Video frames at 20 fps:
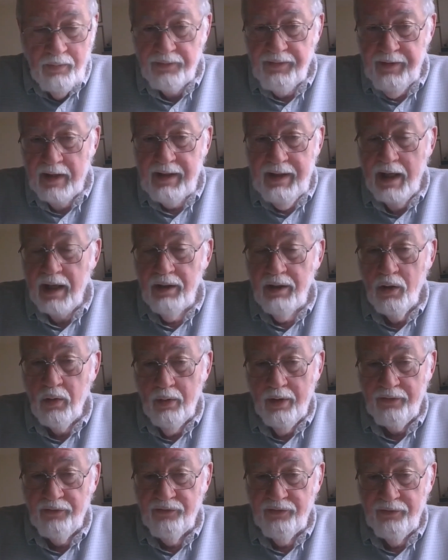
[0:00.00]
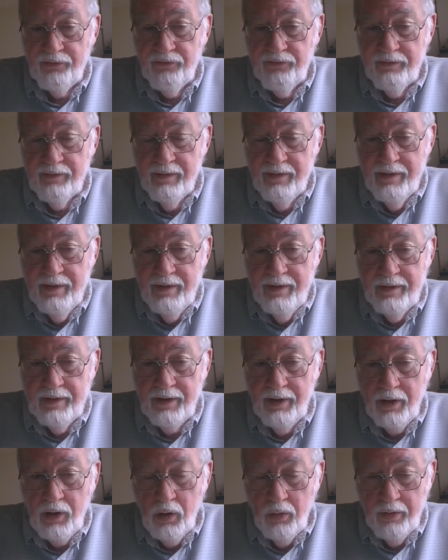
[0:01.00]
But they can coexist.
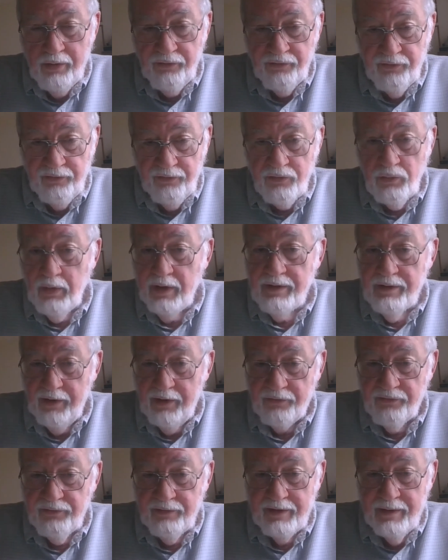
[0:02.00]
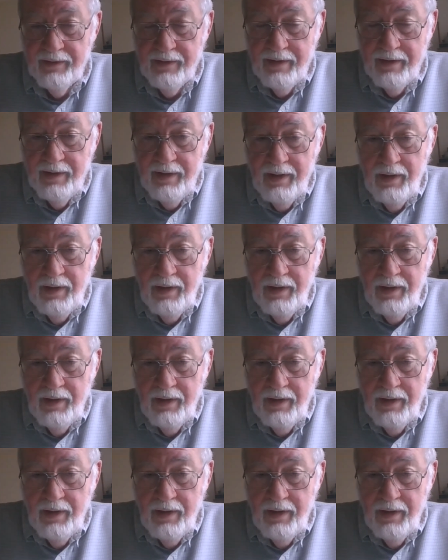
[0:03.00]
They can coexist quite nicely,